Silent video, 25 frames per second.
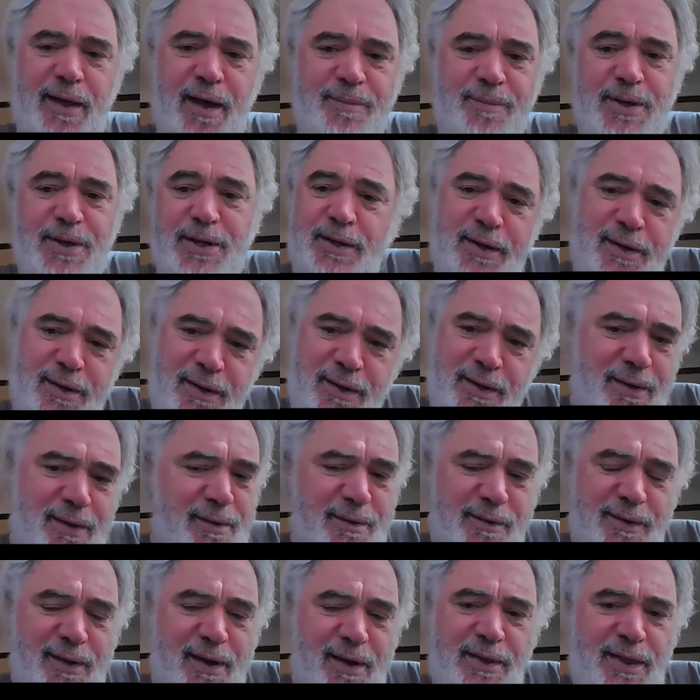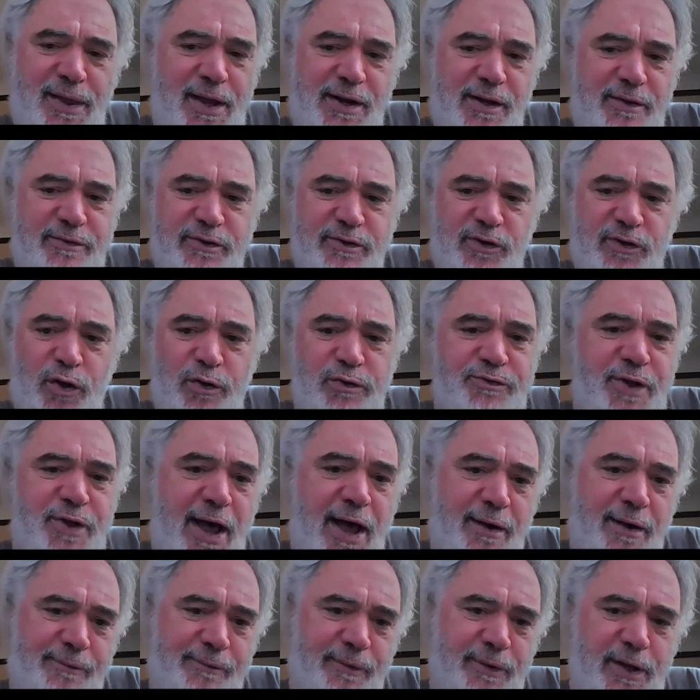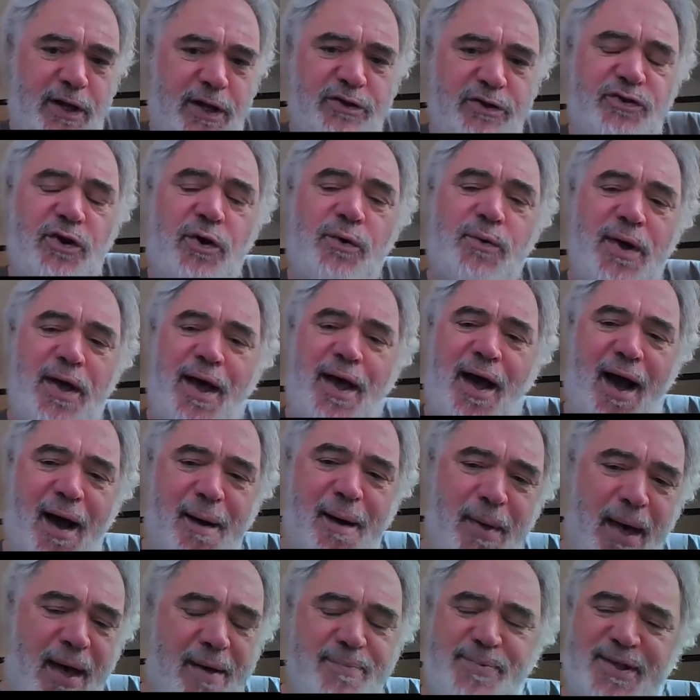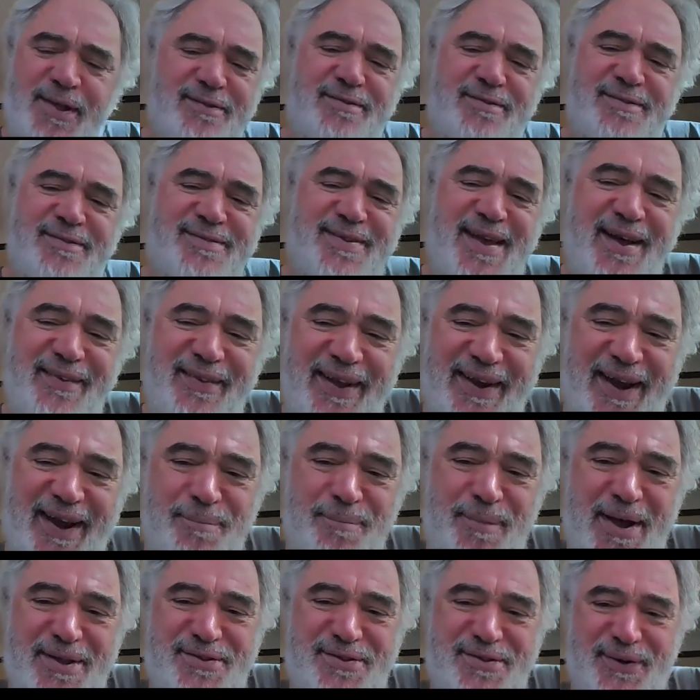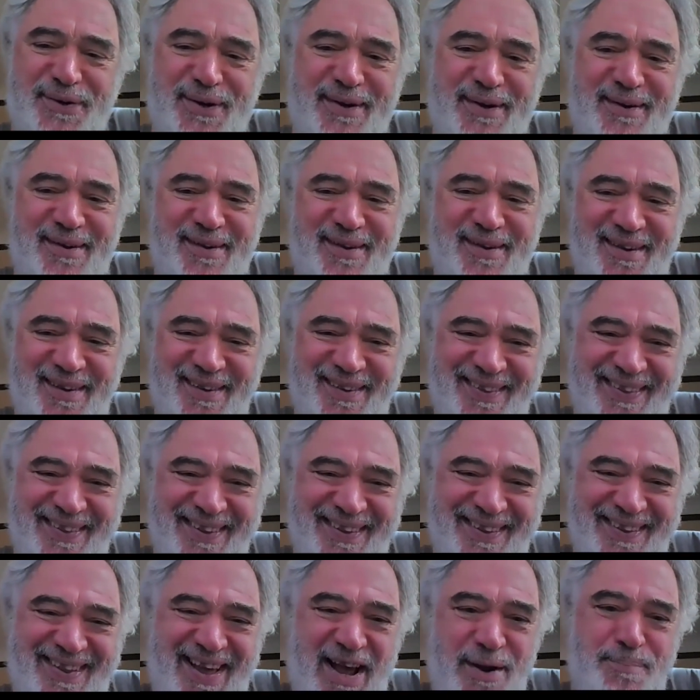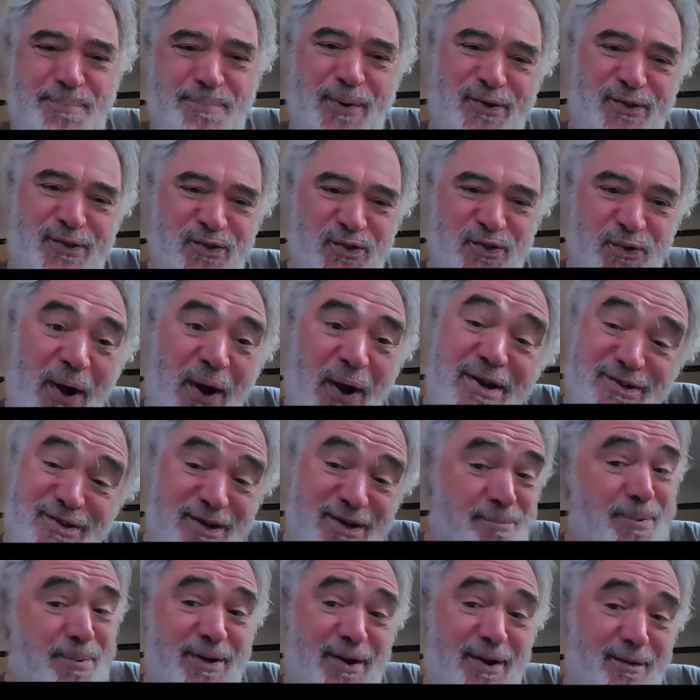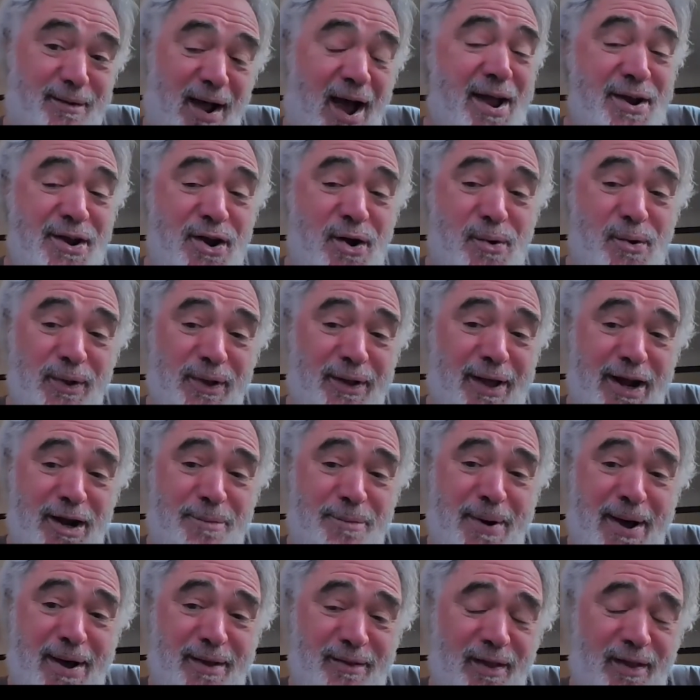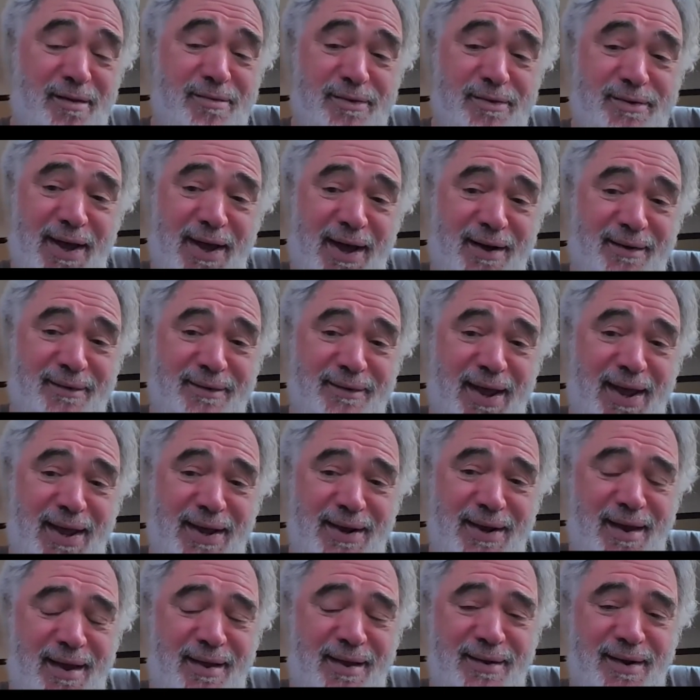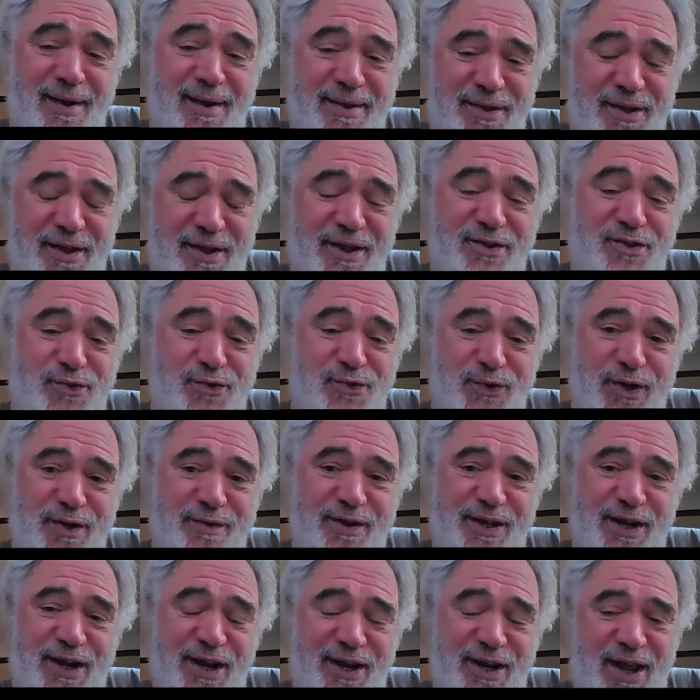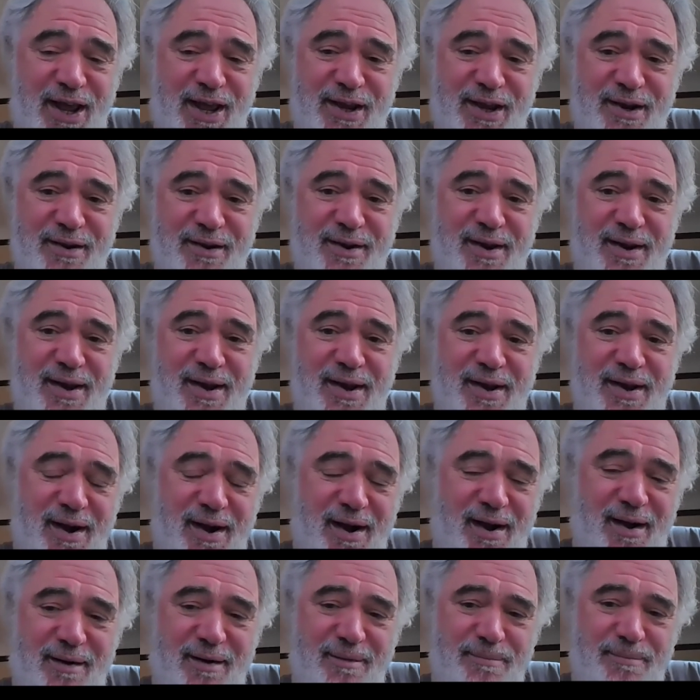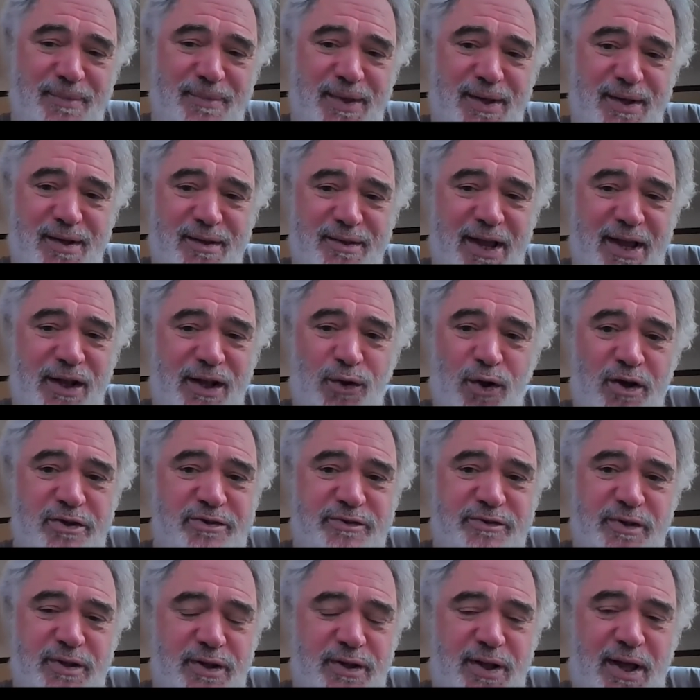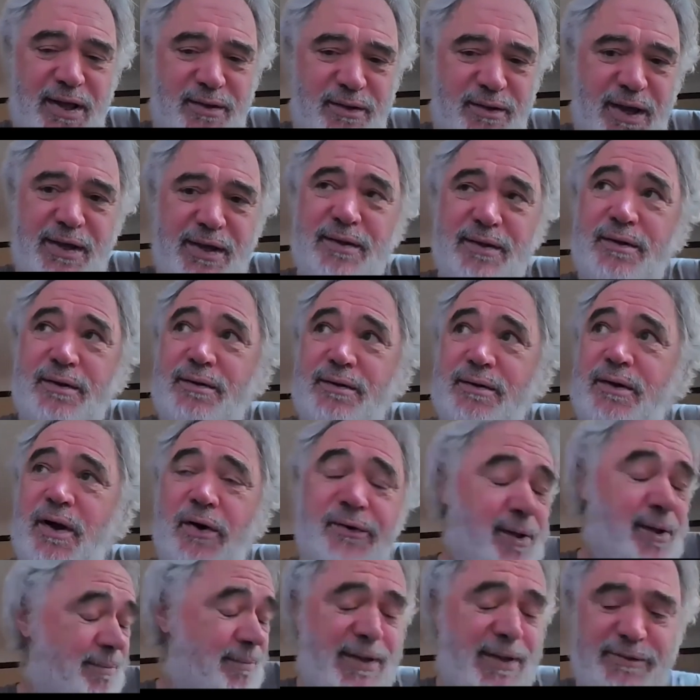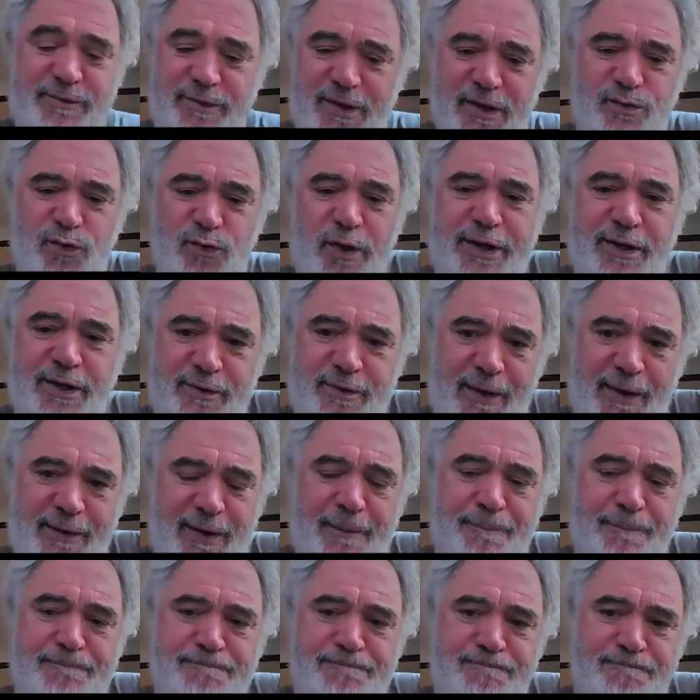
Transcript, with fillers: I mean, and they just closed down. So i it doesn't sound like I'm answering that person's question, but I know a lot about Levittown and, and, and the history of it. And, mm-hmm. and um, they lost, they, they, okay, that's all I can say. Yeah.